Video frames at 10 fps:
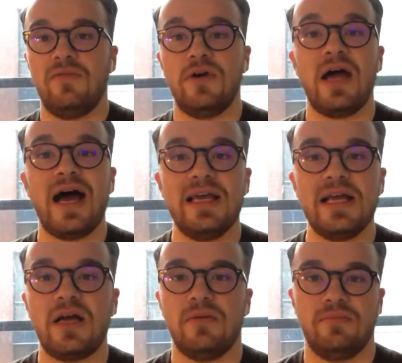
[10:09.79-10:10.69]
very high
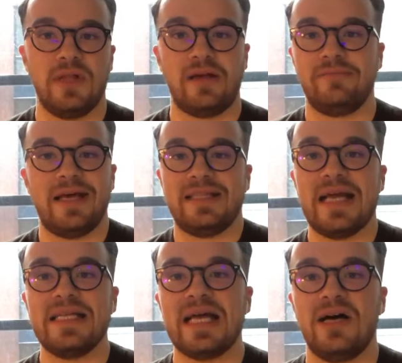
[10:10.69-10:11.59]
income, like
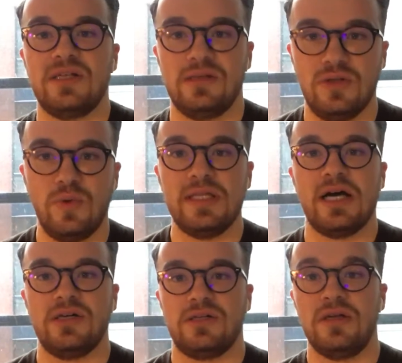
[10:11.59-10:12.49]
10,000,
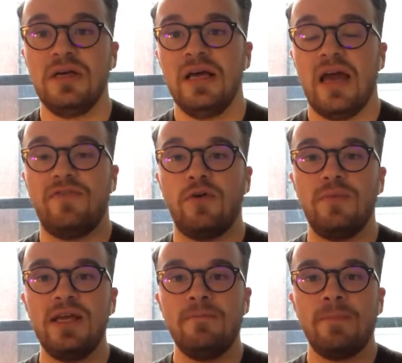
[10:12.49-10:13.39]
20,000. And for
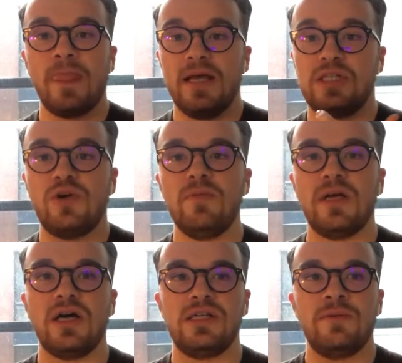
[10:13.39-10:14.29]
me, it's great
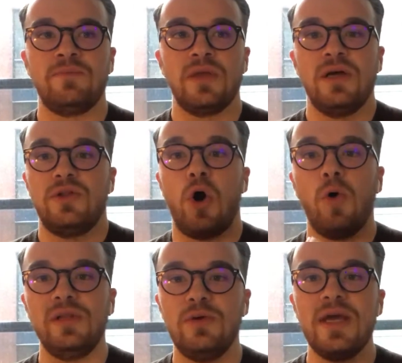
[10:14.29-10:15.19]
because the
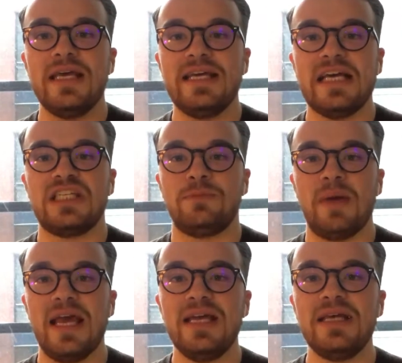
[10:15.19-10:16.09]
only way he gets
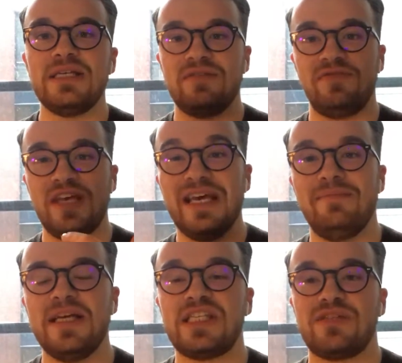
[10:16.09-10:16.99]
paid is if he
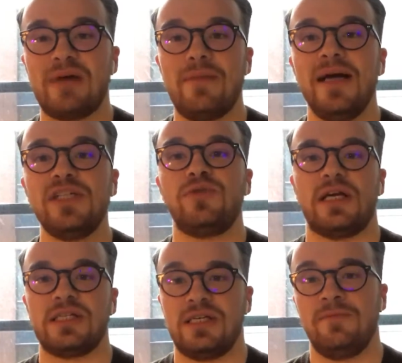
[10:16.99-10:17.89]
meets my
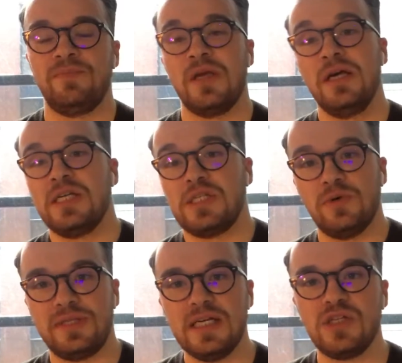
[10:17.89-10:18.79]
metrics.
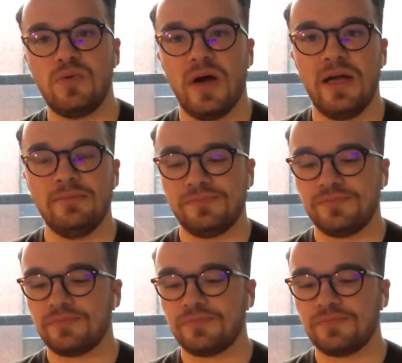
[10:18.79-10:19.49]
So this way,